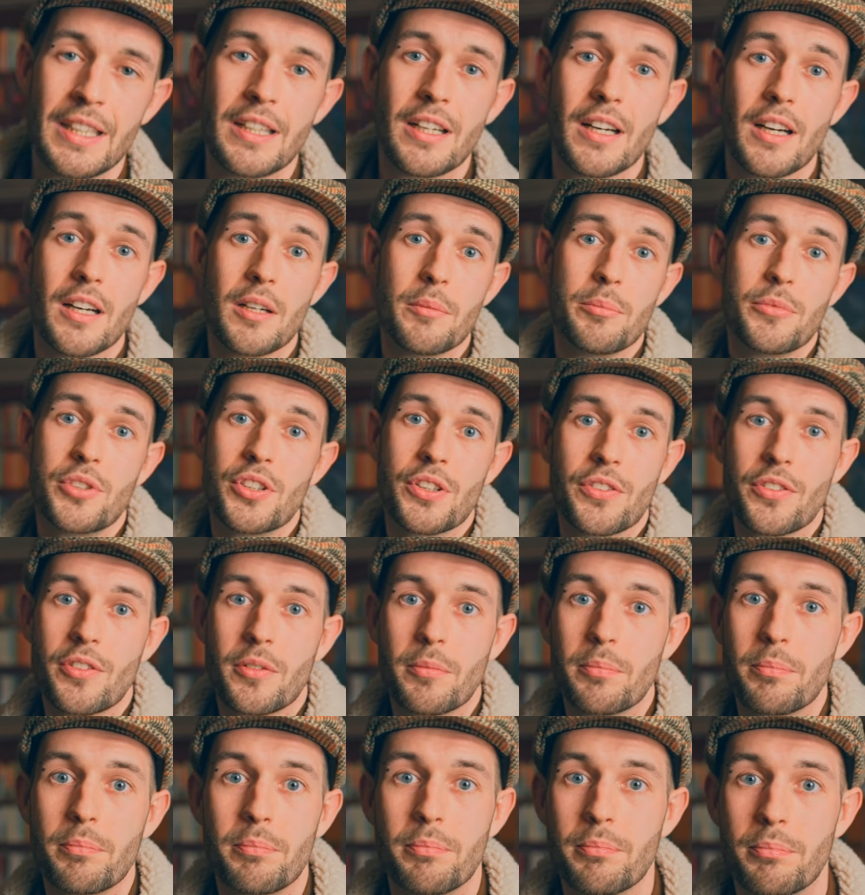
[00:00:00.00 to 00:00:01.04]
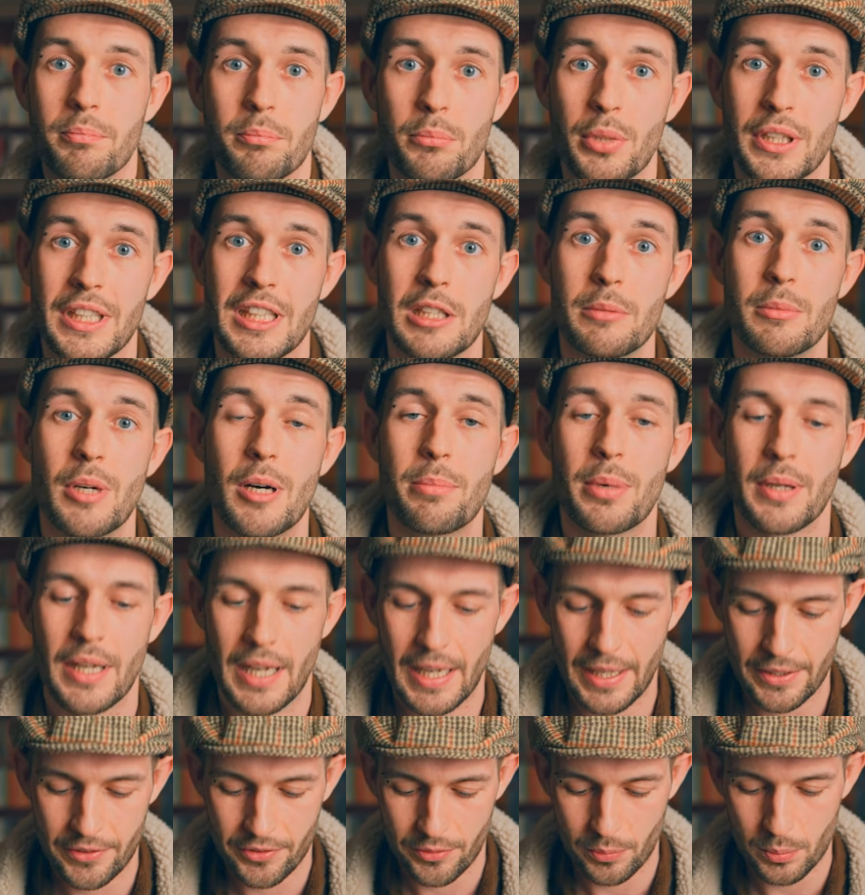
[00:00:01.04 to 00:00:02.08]
I'm just bringing them up
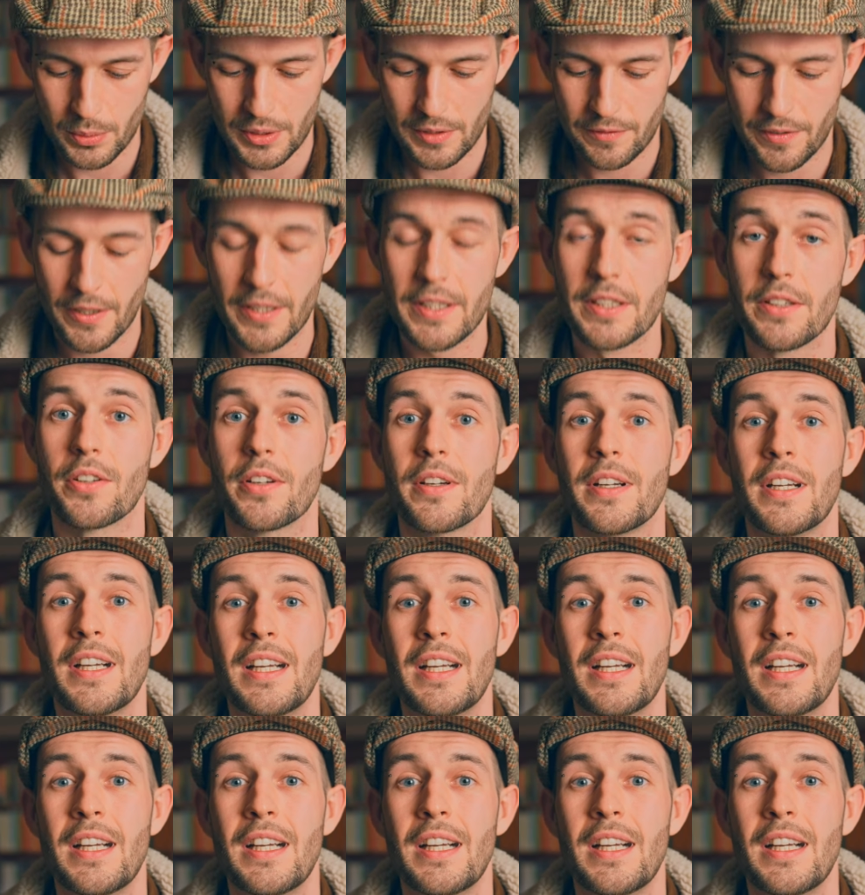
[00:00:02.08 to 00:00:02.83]
as we find.